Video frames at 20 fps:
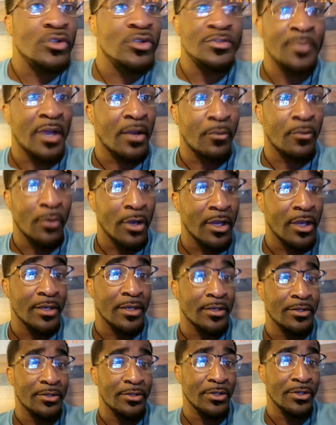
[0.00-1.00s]
Usman
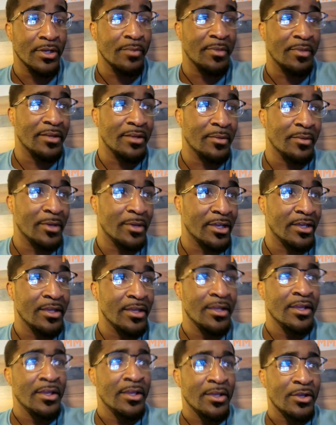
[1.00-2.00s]
won. You know what I mean?
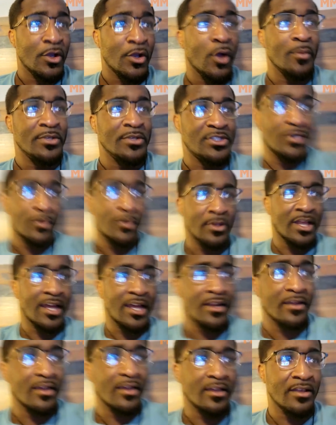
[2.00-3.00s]
Colby showed a
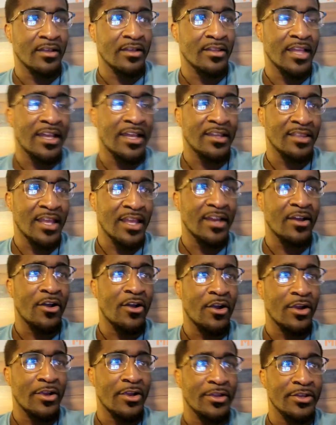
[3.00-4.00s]
lot of
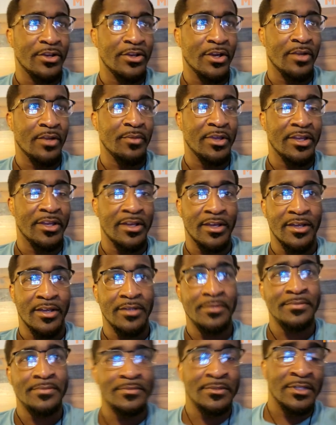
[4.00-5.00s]
heart. You know what I
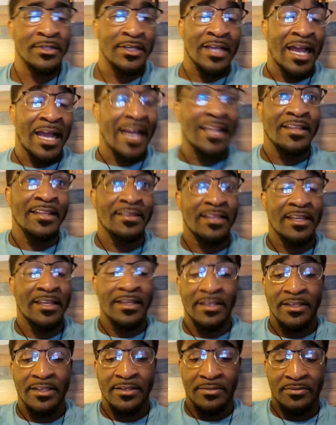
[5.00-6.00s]
mean? I didn't think
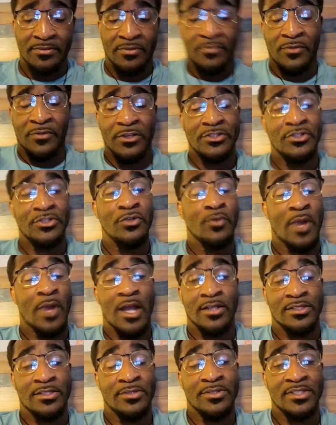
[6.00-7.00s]
the first two
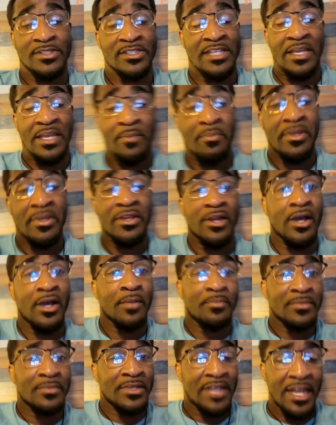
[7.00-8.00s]
rounds he was just getting beat
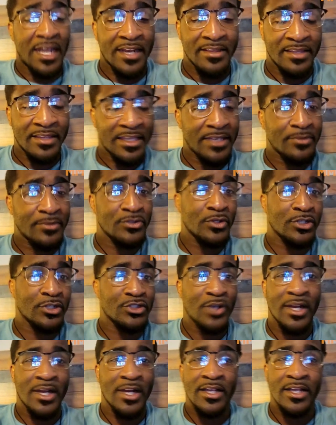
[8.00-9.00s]
up, and I didn't think he was going to
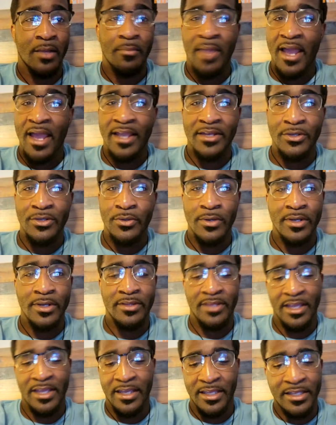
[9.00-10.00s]
try to come back and do
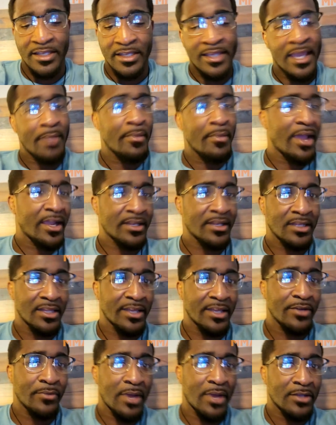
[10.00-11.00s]
anything. And he came back in the
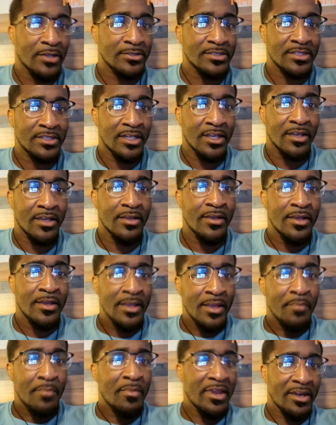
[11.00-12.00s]
later rounds and
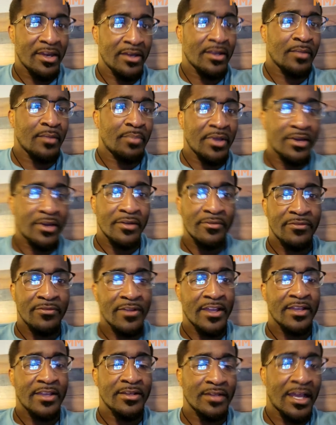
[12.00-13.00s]
made it a competitive
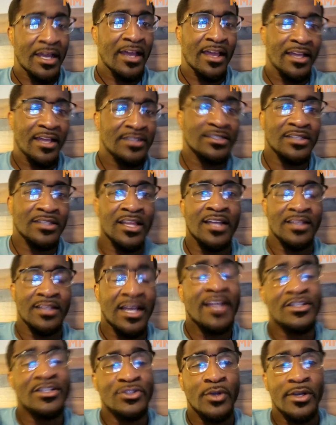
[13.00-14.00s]
fight. I
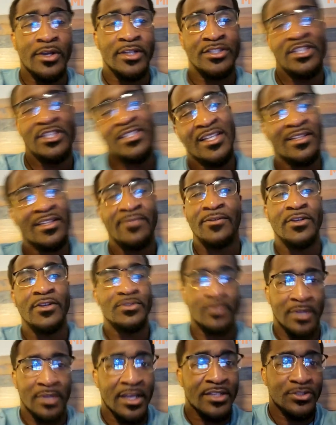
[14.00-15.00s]
enjoyed it, just like the
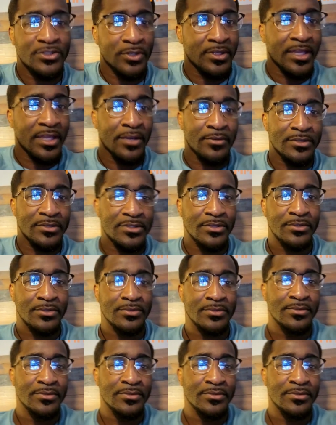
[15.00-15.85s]
first one. I enjoyed that one too.